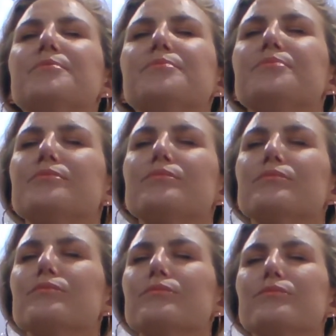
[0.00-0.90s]

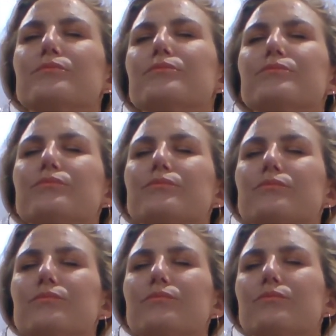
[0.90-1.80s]

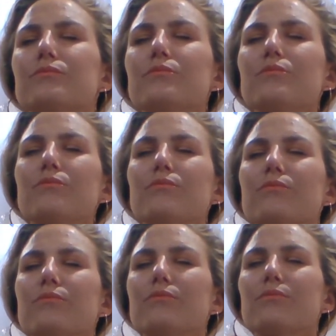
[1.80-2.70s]

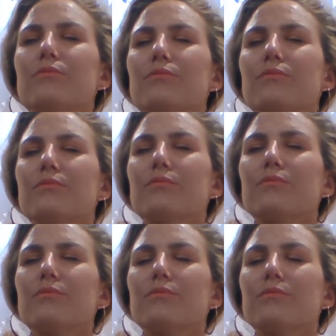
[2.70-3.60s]
Nothing is said.